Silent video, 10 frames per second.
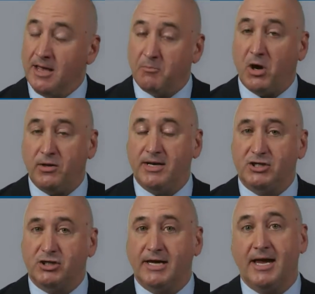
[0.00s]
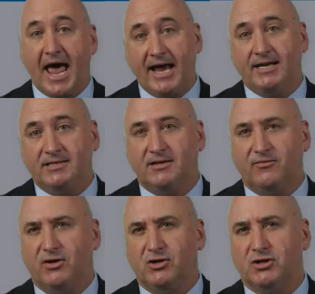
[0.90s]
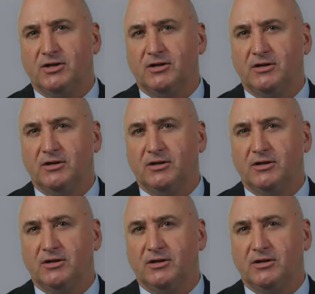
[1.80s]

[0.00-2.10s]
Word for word: both initially and into the future.